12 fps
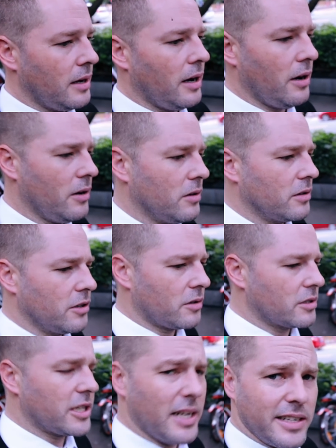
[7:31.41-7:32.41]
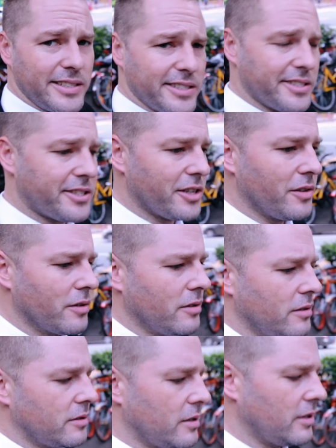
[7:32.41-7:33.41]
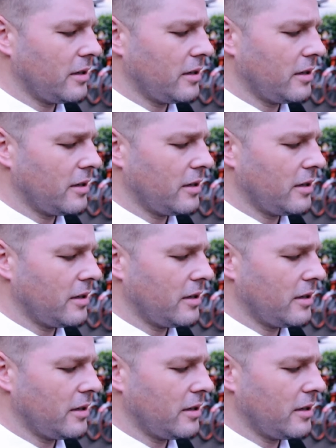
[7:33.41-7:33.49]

Oh, your Chinese is so good.